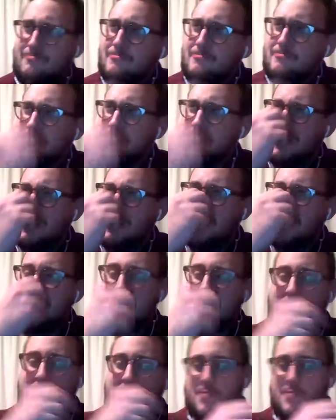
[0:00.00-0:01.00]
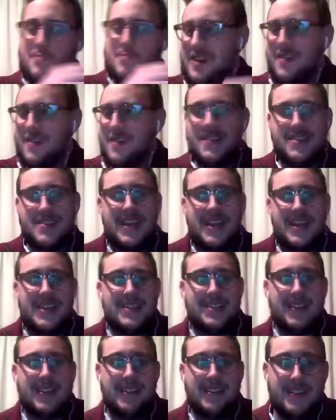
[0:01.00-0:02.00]
there's been some weird takes
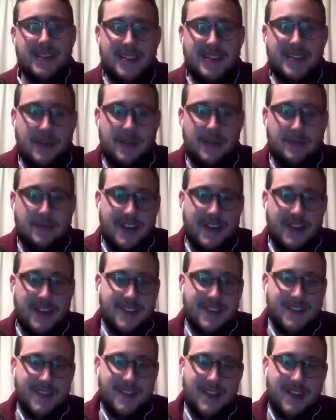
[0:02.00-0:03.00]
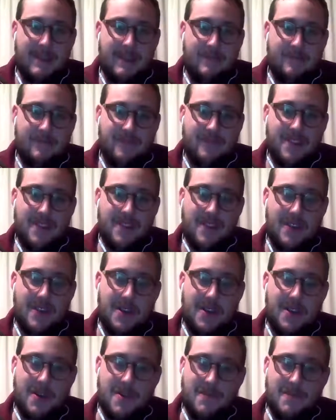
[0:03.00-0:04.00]
on this subject.
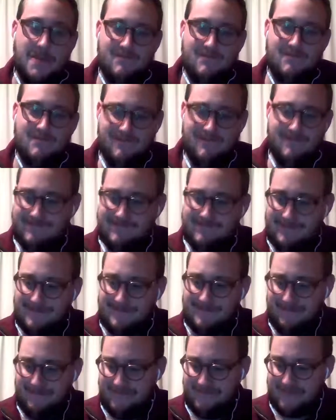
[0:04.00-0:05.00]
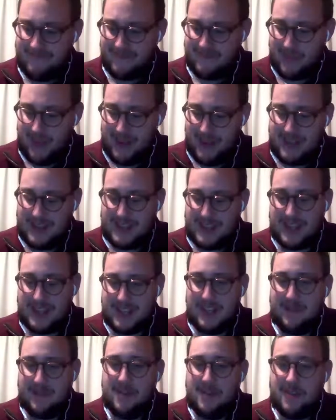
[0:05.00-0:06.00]
I just think if
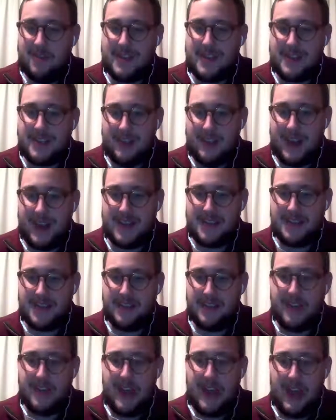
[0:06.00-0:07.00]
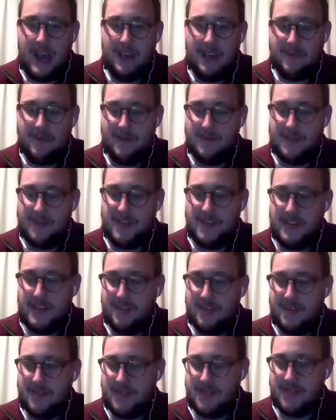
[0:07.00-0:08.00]
you look at the last year and a half of
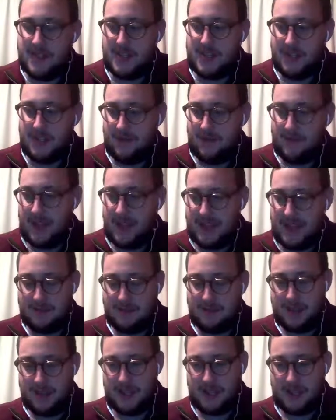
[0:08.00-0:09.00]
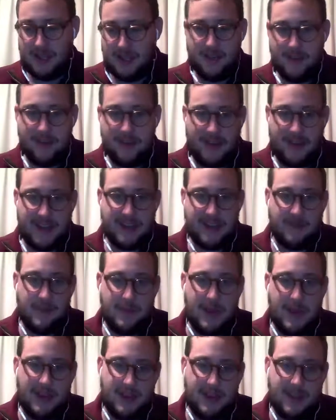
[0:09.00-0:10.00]
deals of guys with a year or less
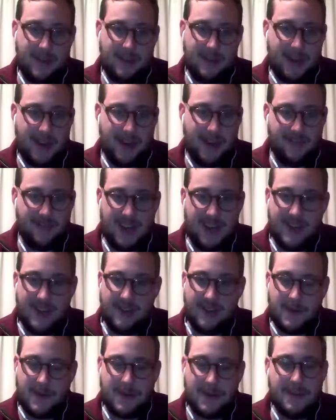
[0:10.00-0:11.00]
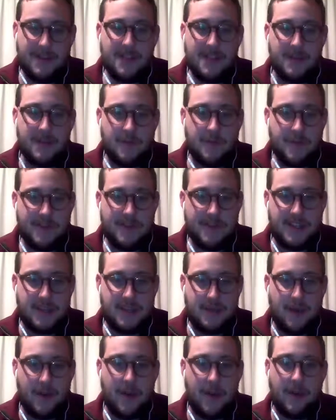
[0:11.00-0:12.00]
remaining on their contract, the returns are really
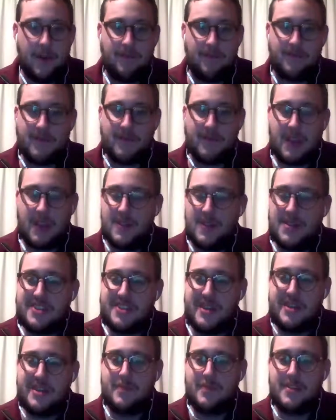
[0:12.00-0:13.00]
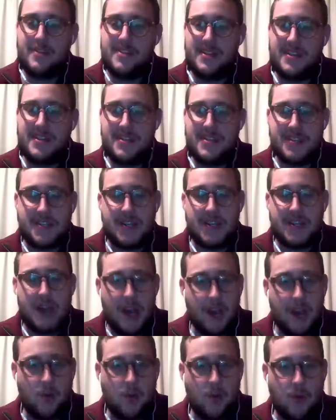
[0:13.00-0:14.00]
small. I mean, JD Martinez is
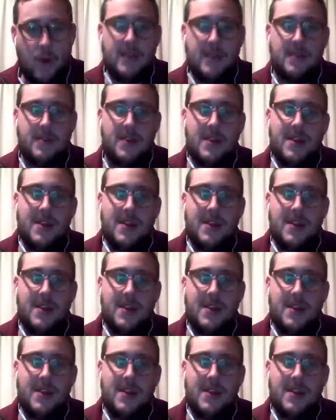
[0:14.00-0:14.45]
not quite